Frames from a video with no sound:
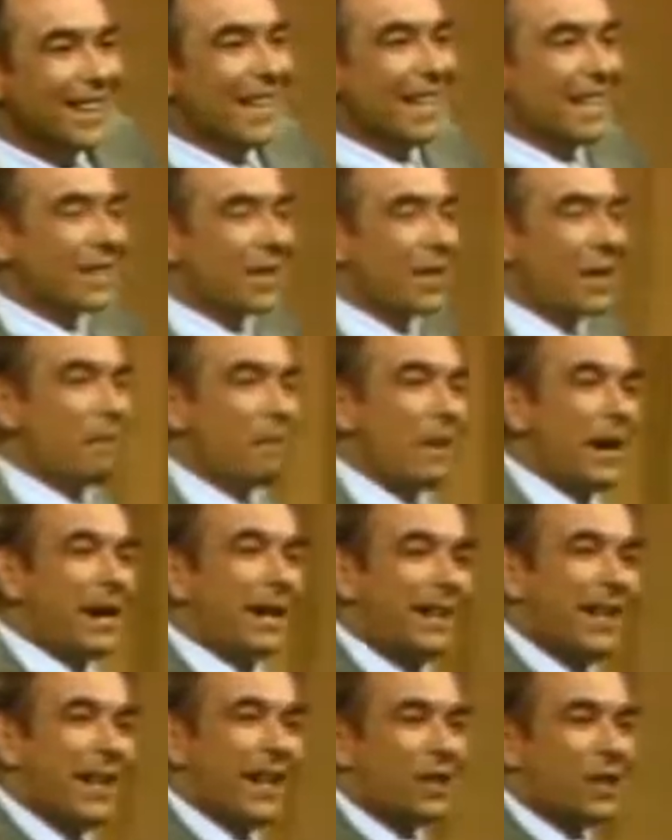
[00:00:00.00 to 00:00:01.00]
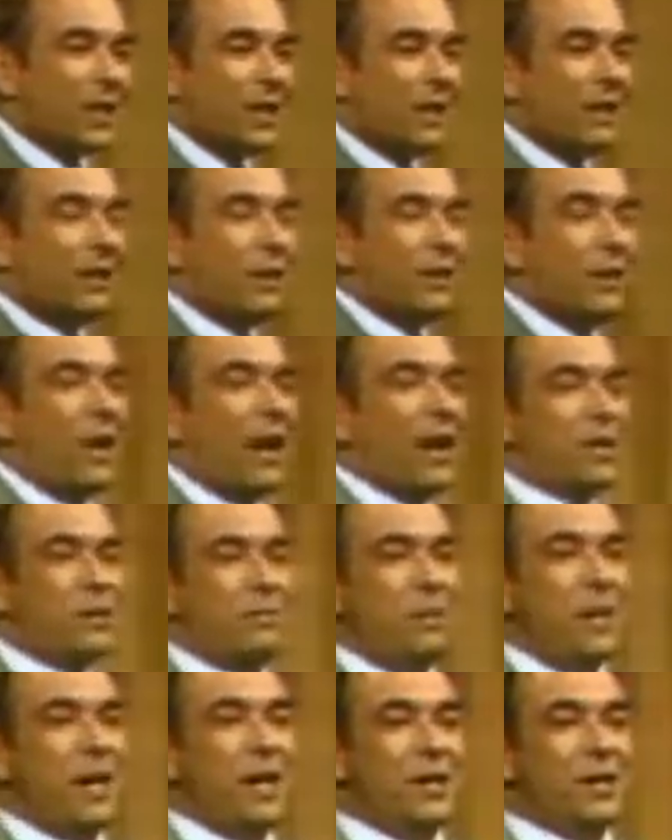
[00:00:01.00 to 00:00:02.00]
So the benediction to us
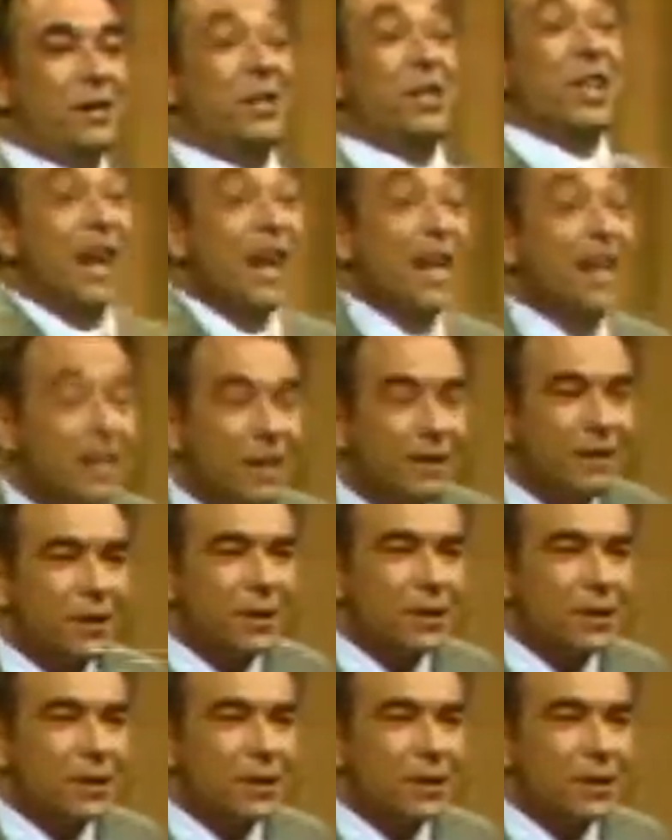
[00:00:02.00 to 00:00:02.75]
means the end of the